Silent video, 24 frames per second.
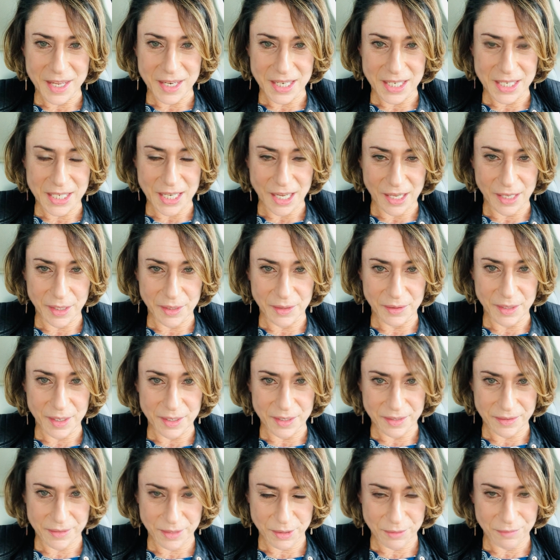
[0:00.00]
is on the
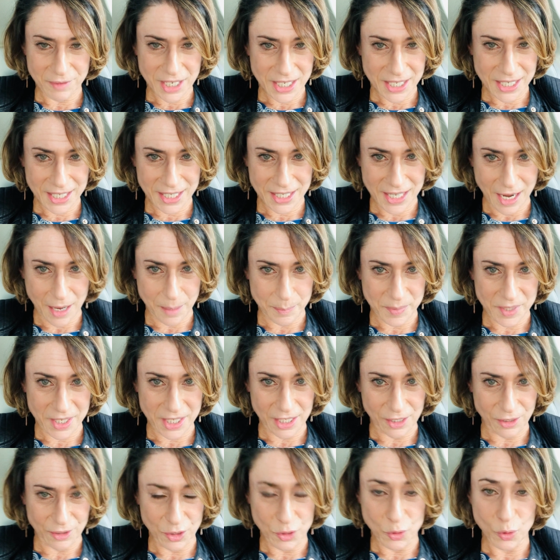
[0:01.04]
3 steps that
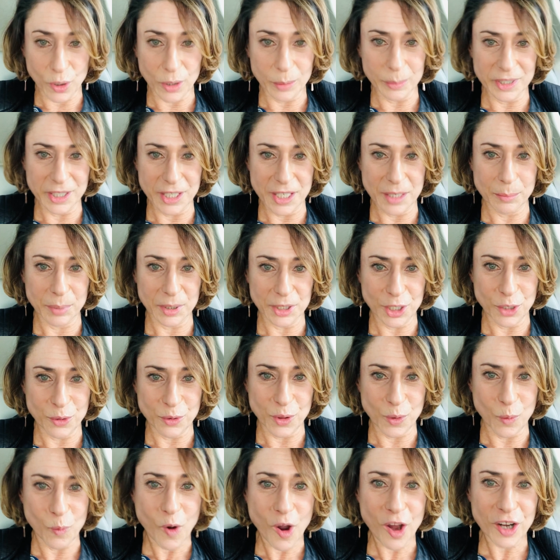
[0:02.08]
are normally below the
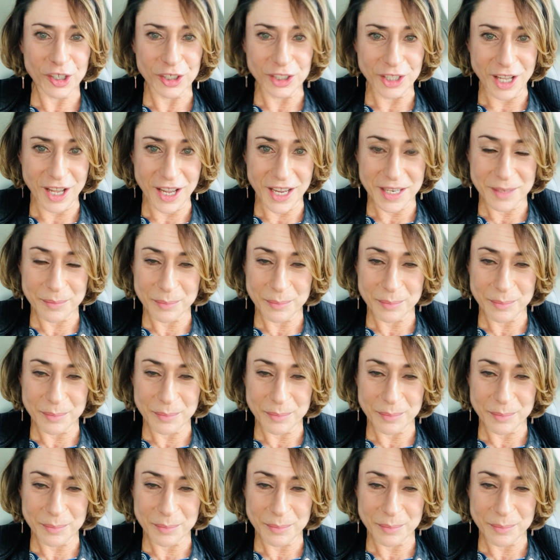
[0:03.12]
water line,